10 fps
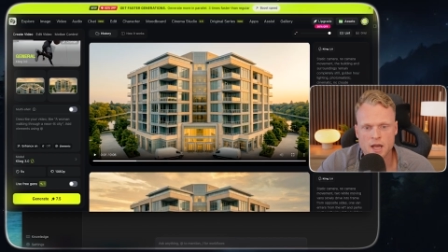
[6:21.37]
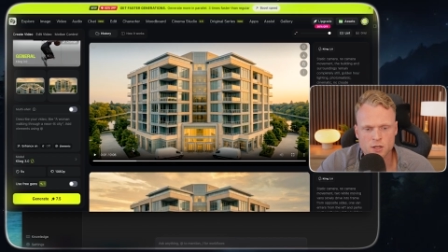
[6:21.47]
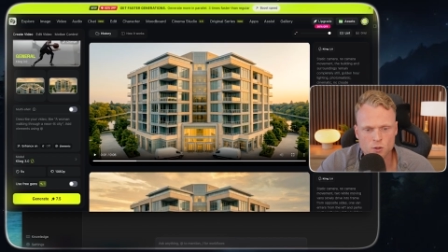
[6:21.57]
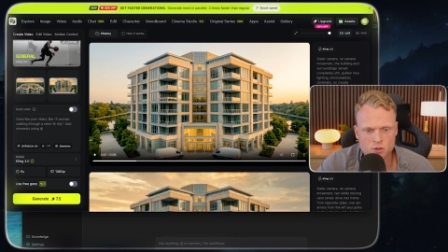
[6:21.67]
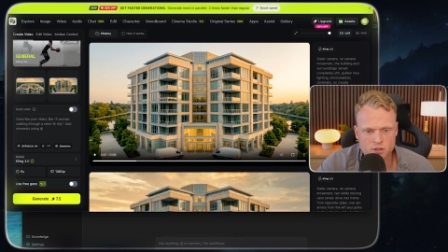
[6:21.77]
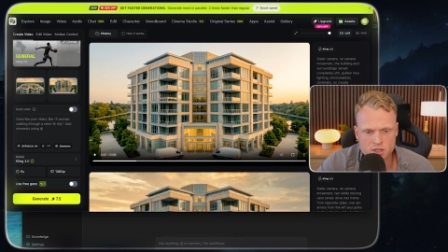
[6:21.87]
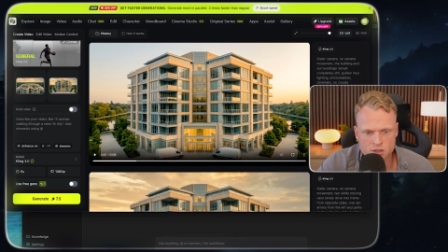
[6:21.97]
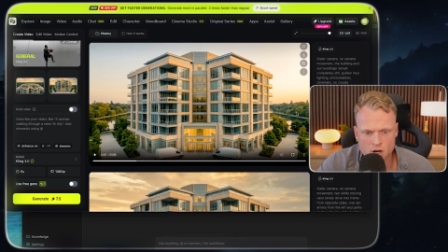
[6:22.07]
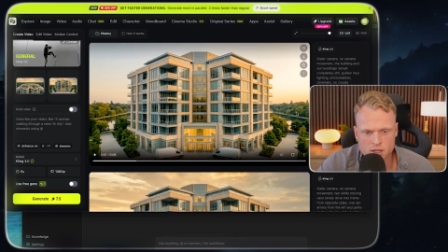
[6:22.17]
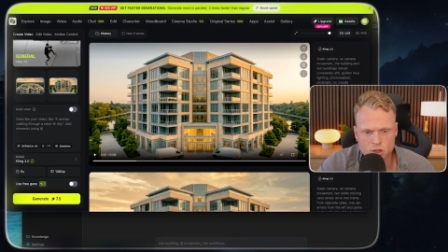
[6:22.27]
I used this
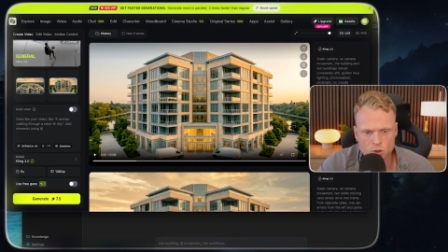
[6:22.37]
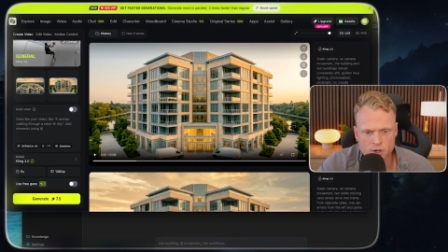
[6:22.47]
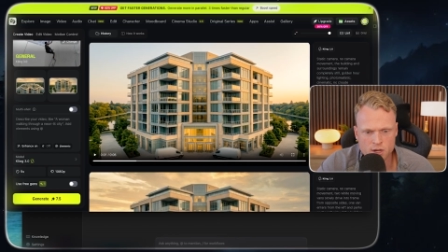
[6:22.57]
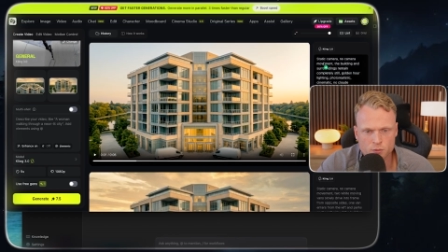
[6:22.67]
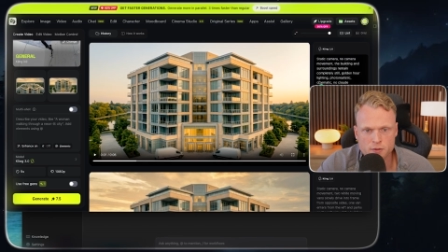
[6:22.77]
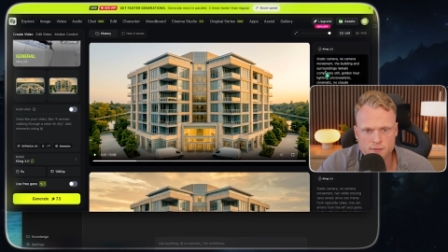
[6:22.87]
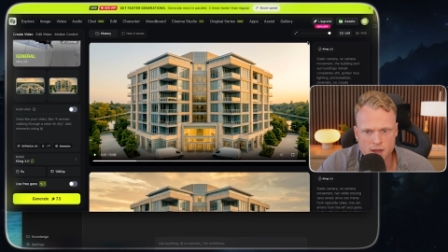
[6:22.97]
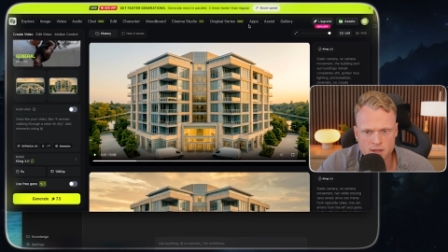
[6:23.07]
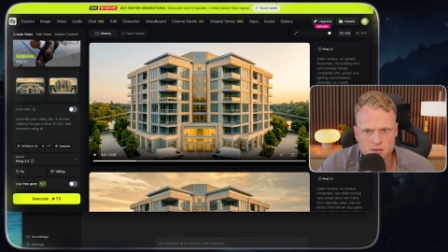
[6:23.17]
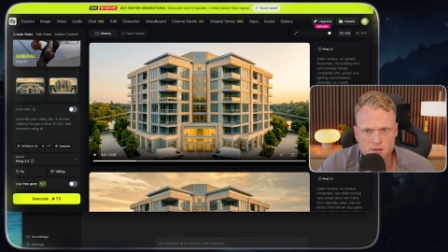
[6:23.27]
starting screen of the
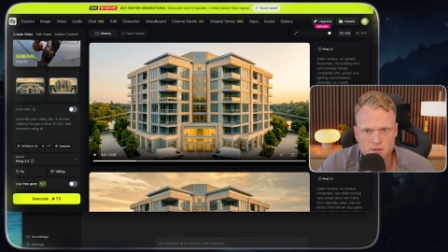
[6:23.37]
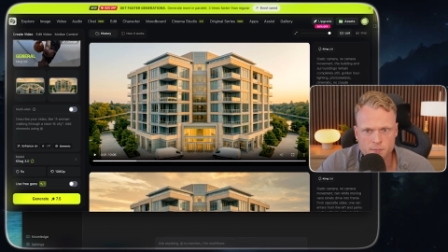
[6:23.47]
fans